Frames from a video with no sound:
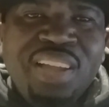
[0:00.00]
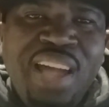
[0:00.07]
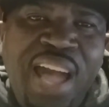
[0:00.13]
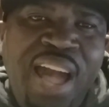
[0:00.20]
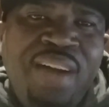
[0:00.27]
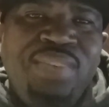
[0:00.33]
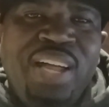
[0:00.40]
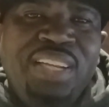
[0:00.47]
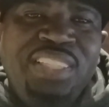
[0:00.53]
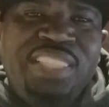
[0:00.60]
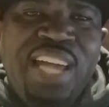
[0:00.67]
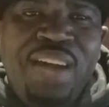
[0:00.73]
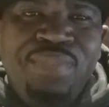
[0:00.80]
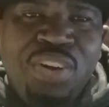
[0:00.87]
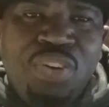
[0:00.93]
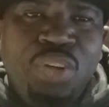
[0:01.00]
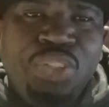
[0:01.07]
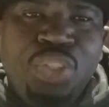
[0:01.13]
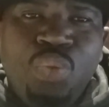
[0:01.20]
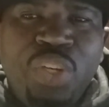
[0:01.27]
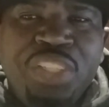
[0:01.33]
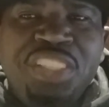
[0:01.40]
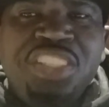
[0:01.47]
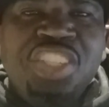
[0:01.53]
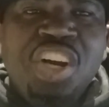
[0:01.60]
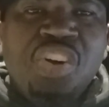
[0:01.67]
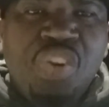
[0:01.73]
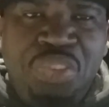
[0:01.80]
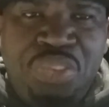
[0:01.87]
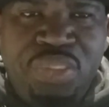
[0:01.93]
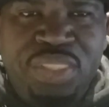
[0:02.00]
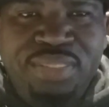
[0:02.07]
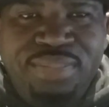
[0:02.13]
At least I have a country. What is your country?